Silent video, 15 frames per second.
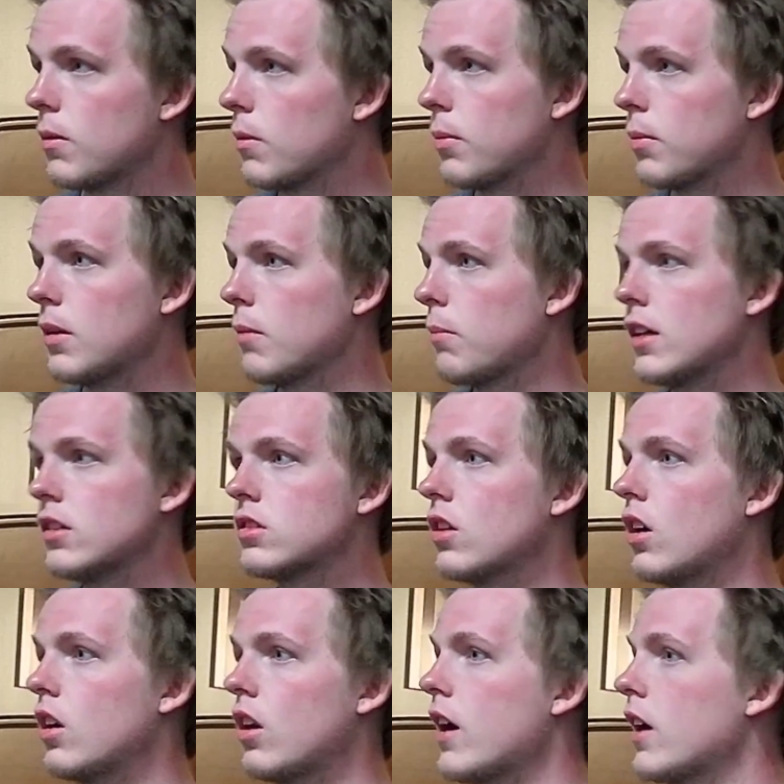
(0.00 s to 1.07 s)
based
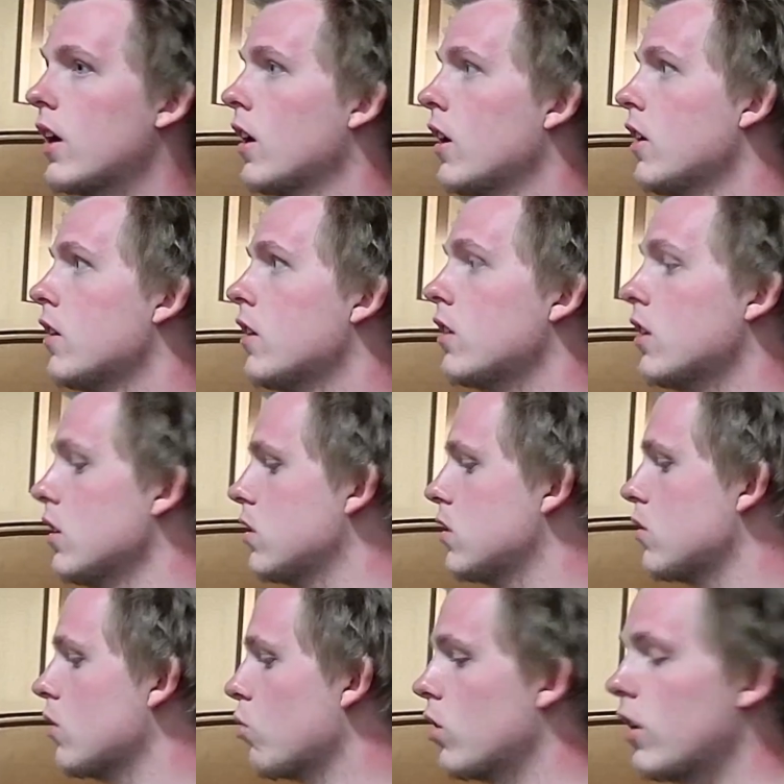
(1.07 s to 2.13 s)
on like this
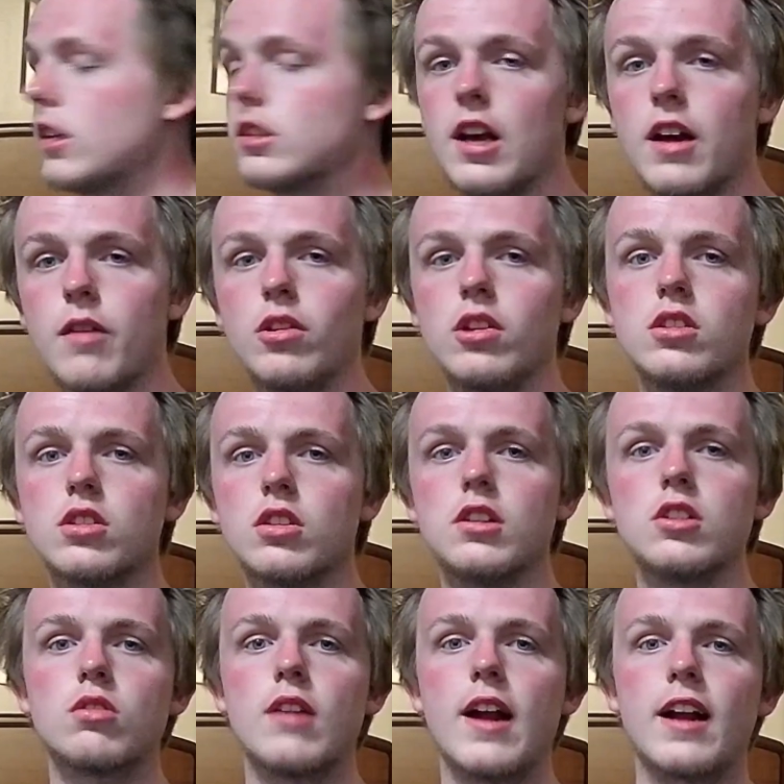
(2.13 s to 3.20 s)
relates heavily to
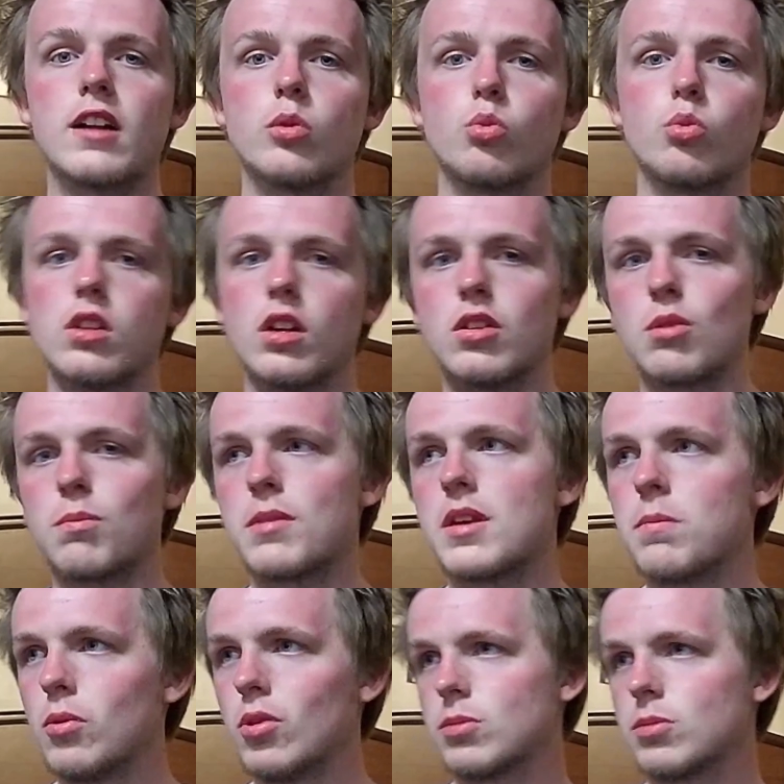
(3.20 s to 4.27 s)
interacting with other
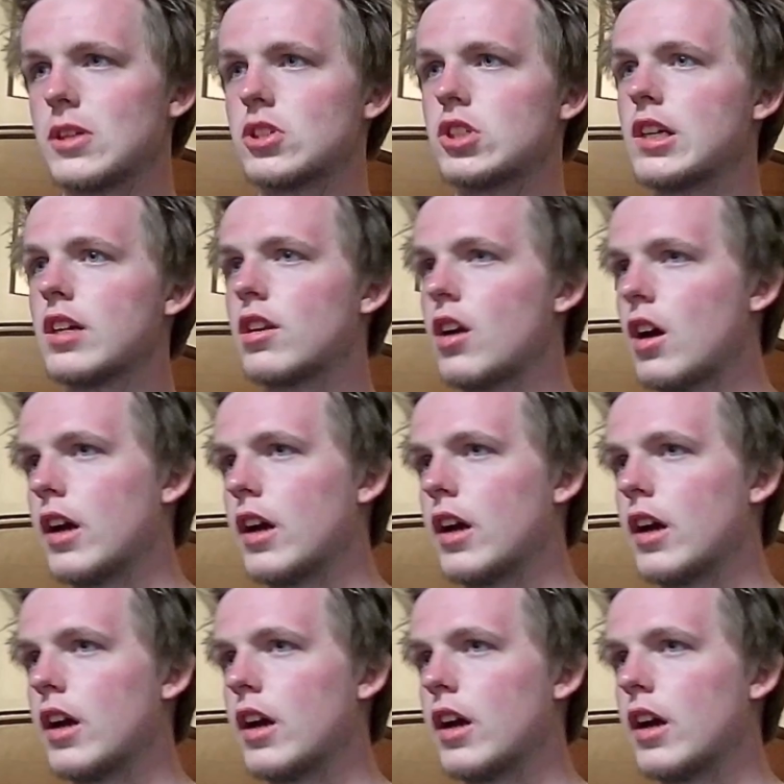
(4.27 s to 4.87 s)
people, especially online.